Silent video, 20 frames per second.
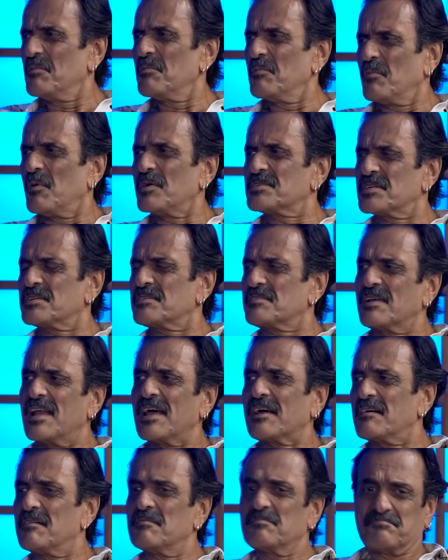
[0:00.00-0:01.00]
Was it
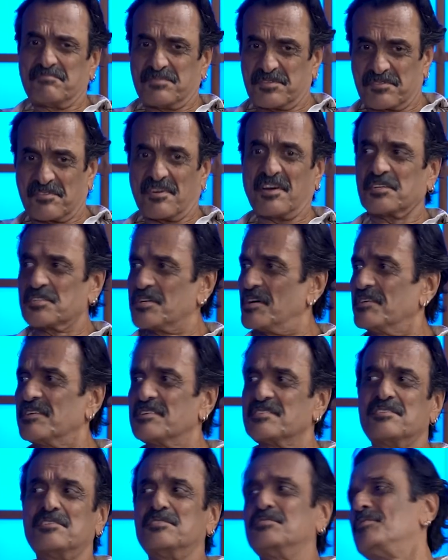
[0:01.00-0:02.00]
like a structured
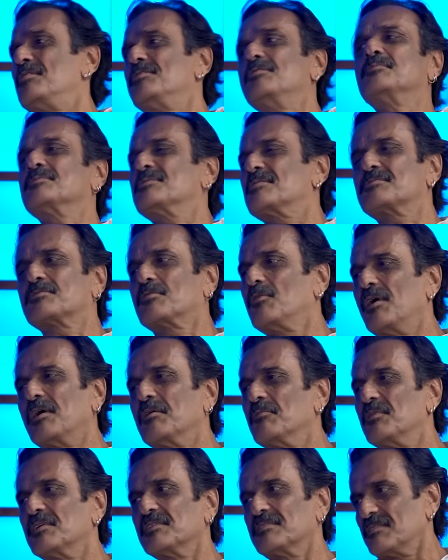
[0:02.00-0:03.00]
decision or you were just
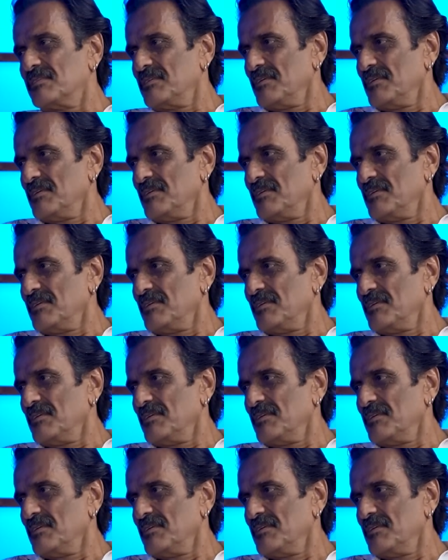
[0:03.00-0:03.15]
going with,